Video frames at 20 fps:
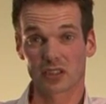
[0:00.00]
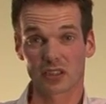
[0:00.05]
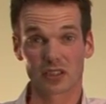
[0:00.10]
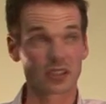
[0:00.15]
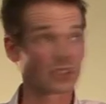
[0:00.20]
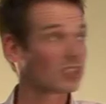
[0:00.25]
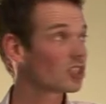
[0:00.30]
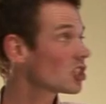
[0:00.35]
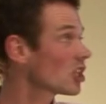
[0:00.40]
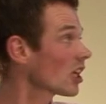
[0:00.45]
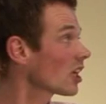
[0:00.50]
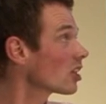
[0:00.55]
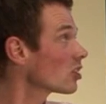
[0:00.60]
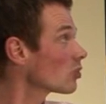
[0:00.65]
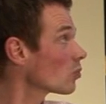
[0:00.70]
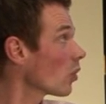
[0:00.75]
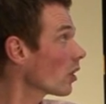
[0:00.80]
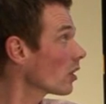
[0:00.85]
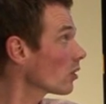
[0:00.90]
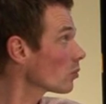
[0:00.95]
The
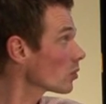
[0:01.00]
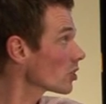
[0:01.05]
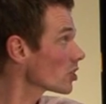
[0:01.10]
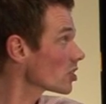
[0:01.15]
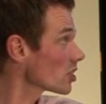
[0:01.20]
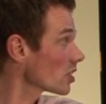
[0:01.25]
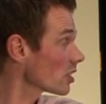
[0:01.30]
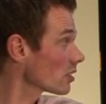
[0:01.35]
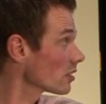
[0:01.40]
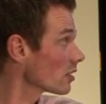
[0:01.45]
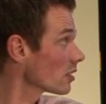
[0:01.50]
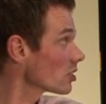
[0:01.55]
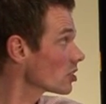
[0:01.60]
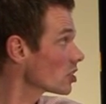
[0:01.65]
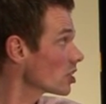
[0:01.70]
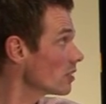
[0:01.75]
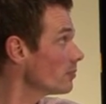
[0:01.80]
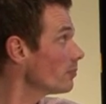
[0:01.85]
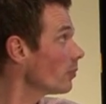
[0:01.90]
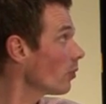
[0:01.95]
second one was the
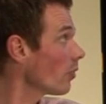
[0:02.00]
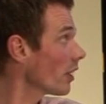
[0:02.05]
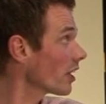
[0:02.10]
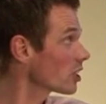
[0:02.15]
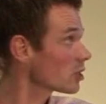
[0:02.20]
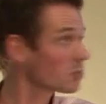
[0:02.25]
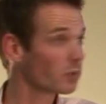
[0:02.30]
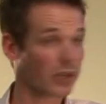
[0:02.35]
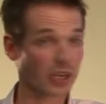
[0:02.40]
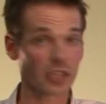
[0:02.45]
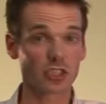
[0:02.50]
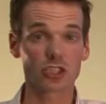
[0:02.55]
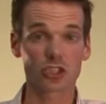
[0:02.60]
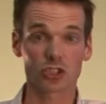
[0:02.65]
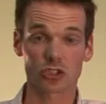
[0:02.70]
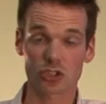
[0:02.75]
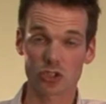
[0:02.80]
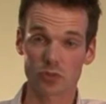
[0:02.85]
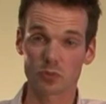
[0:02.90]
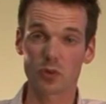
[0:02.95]
simple
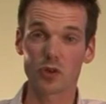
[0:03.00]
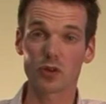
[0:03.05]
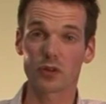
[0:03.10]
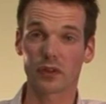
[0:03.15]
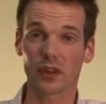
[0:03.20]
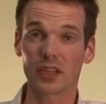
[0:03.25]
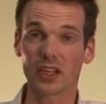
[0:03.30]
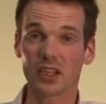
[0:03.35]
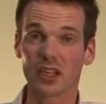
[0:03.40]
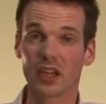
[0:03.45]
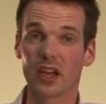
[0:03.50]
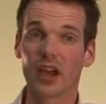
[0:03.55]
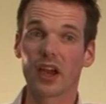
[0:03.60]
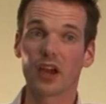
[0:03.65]
exponential smoothing.